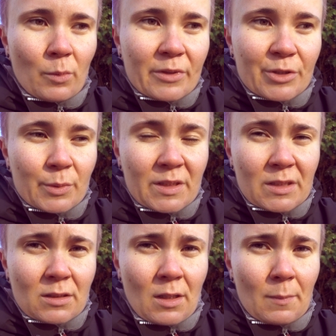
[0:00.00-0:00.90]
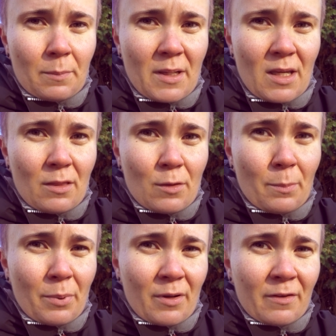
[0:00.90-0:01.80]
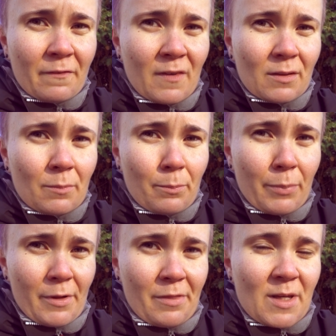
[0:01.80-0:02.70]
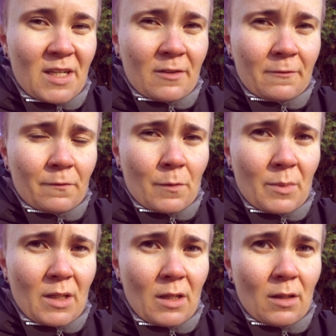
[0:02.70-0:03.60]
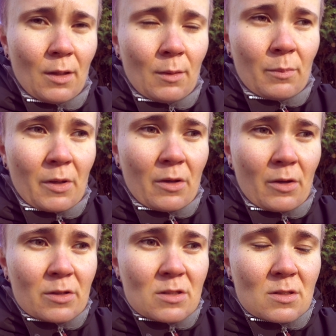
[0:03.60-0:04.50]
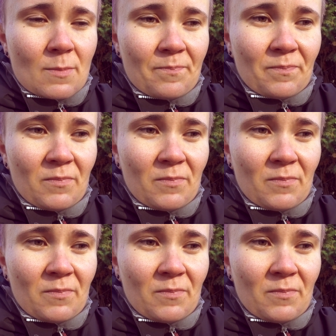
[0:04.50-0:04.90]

which is gonna be the perfect birthday gift for me, because